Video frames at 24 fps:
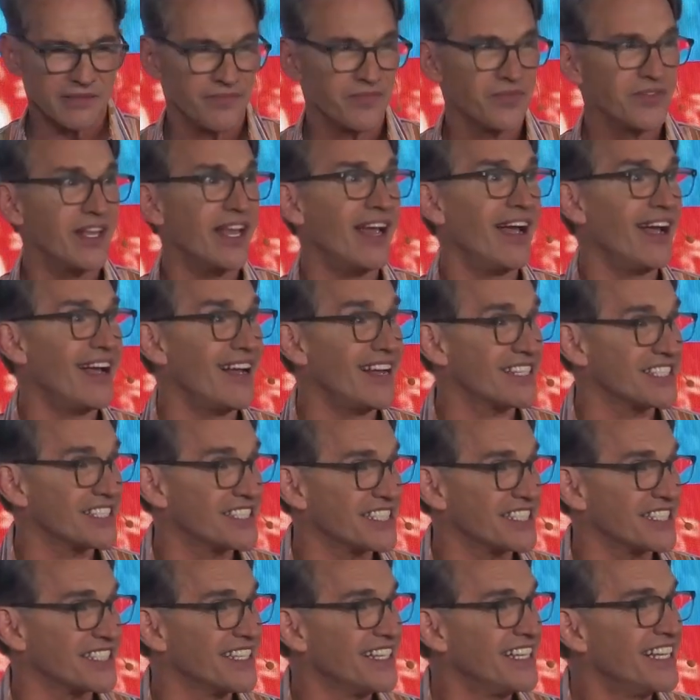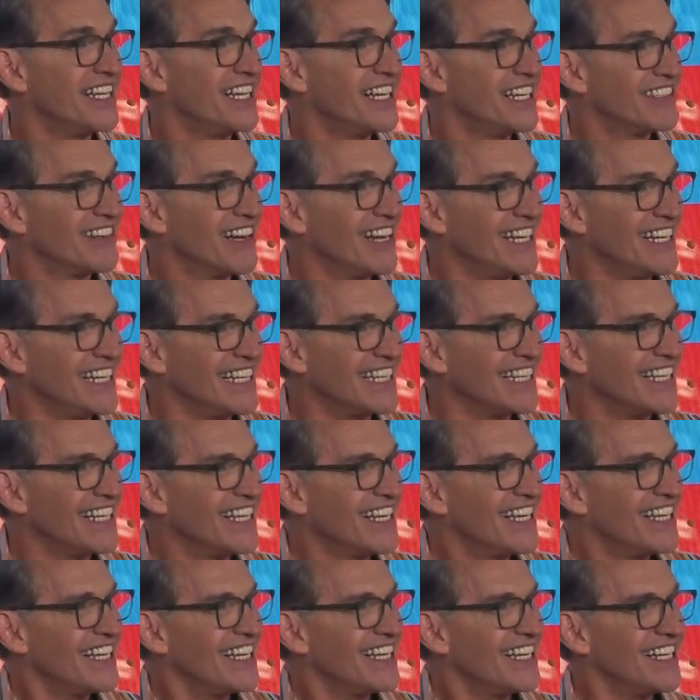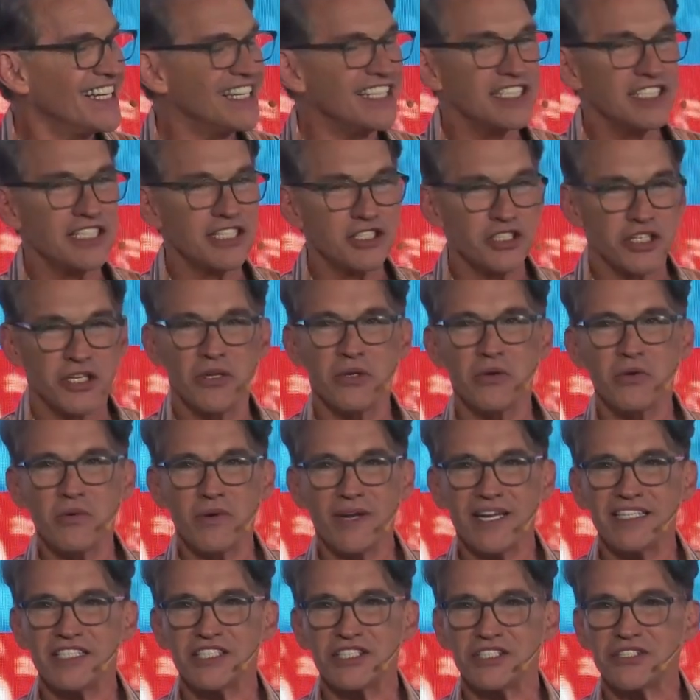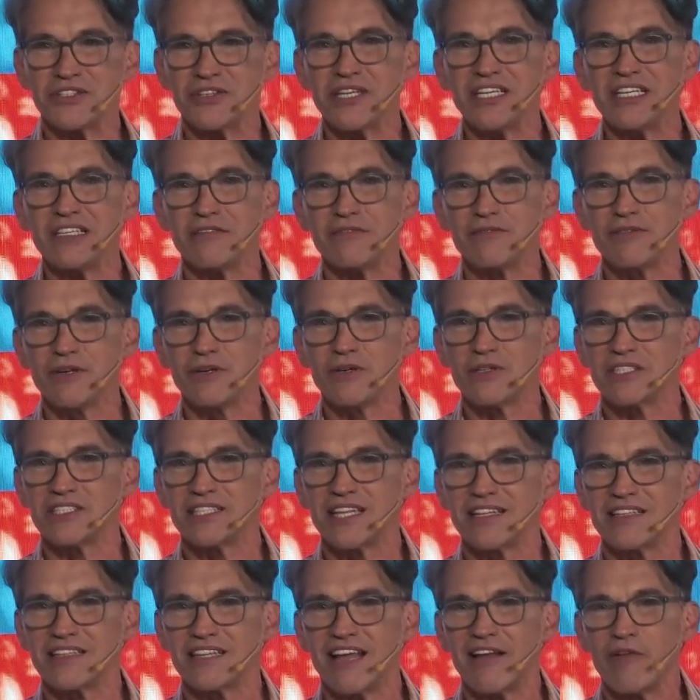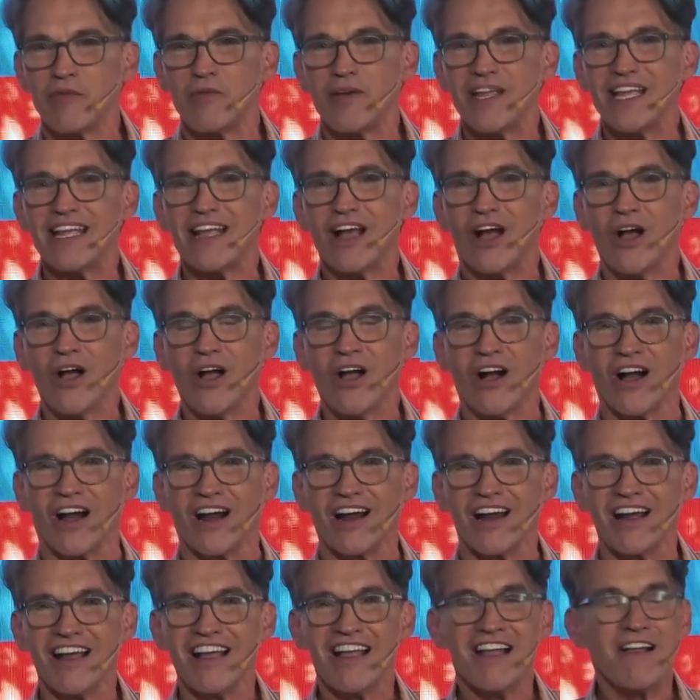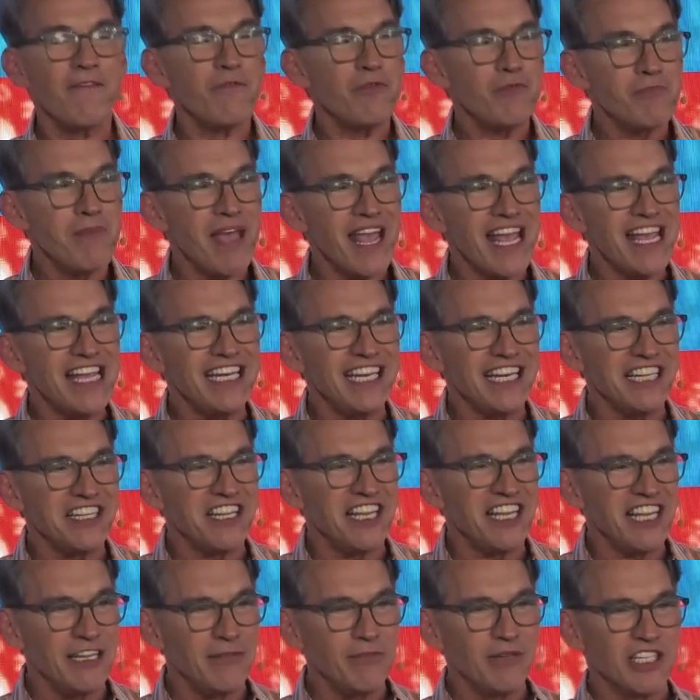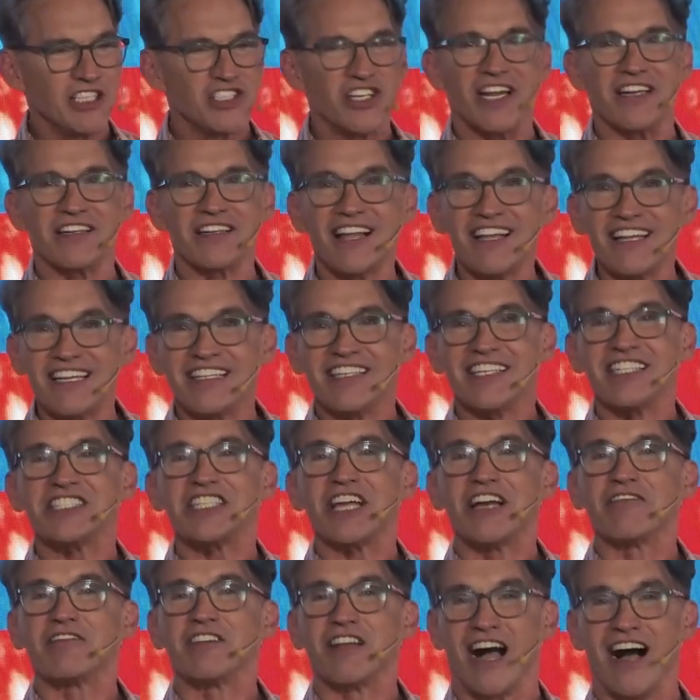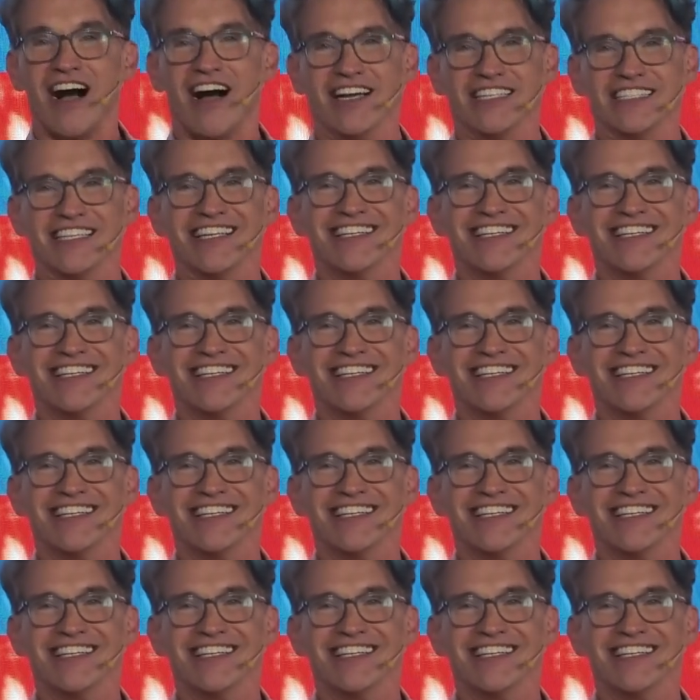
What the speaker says: Yes, right? It is a two-way street, folks, that we are made in the image and likeness of God.